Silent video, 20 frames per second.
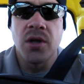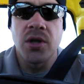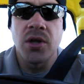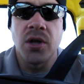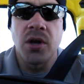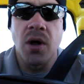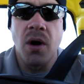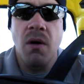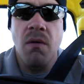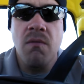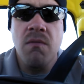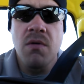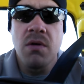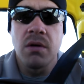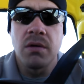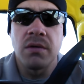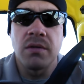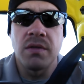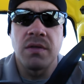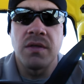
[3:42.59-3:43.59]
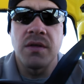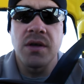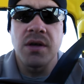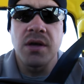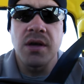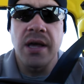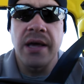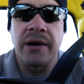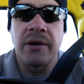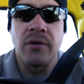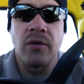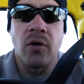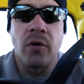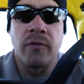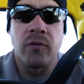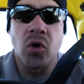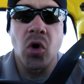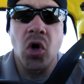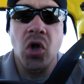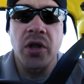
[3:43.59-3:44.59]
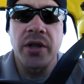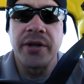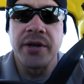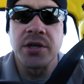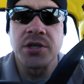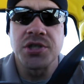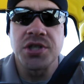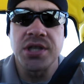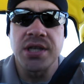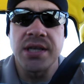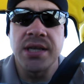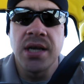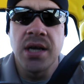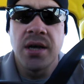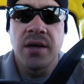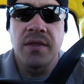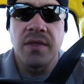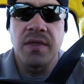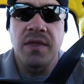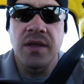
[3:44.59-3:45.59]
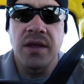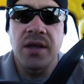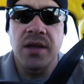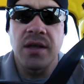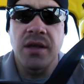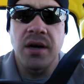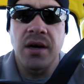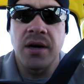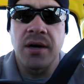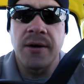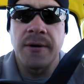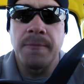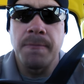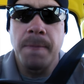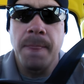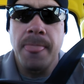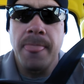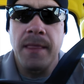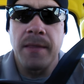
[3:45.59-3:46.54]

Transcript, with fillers: You know, the overall energy, the um,